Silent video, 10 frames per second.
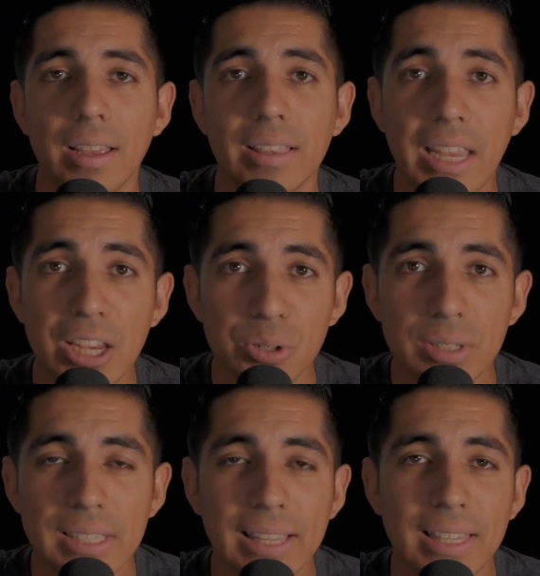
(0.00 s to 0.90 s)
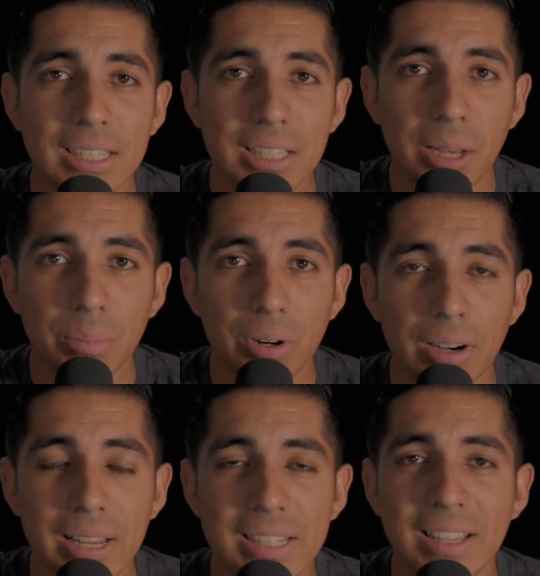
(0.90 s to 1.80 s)
The issue is that this
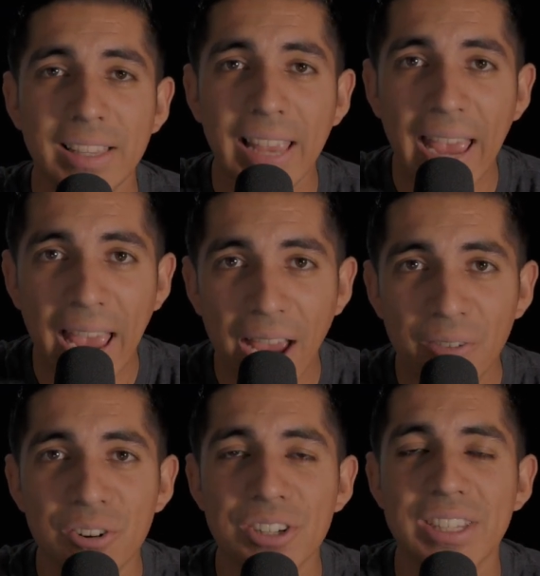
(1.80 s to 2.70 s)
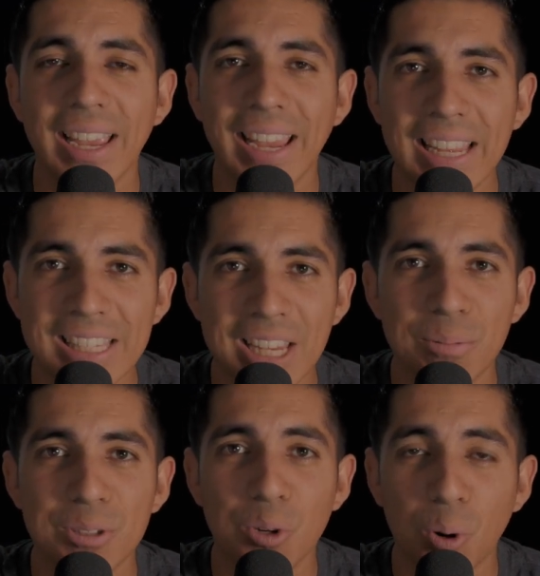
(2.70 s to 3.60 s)
number is not the average that
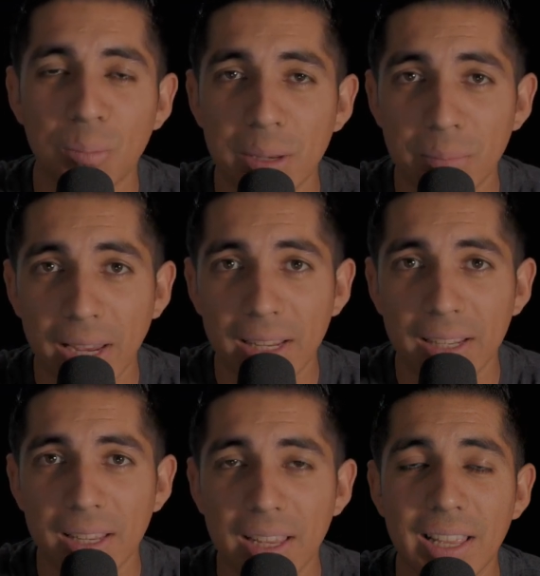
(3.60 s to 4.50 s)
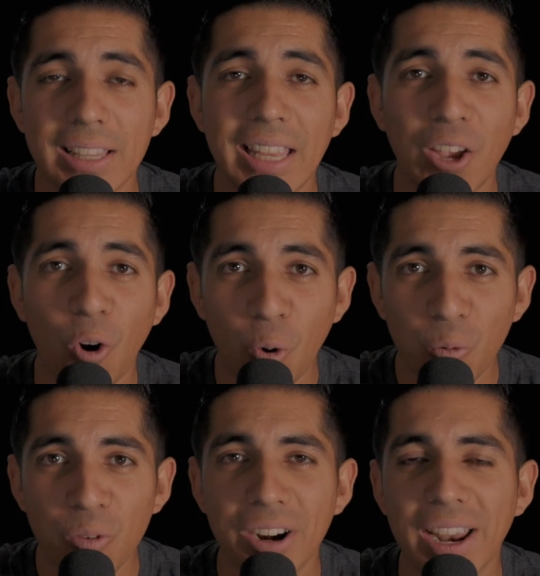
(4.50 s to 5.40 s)
ATMs normally make. They
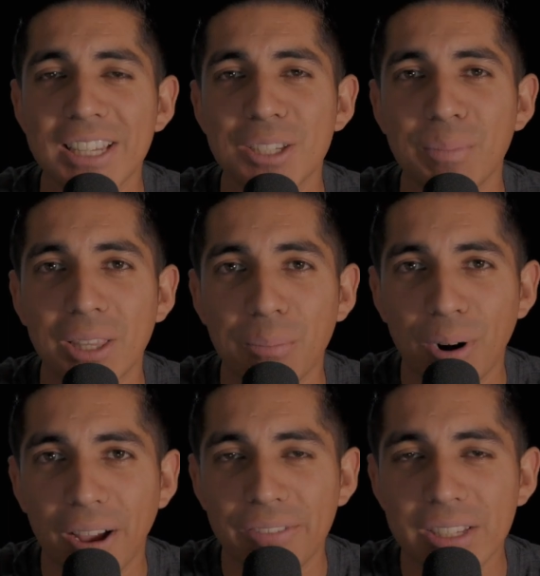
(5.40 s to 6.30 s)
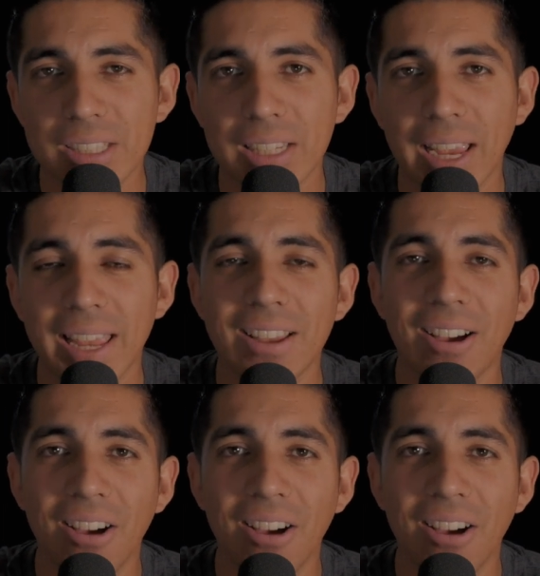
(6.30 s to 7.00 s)
overestimate the profits and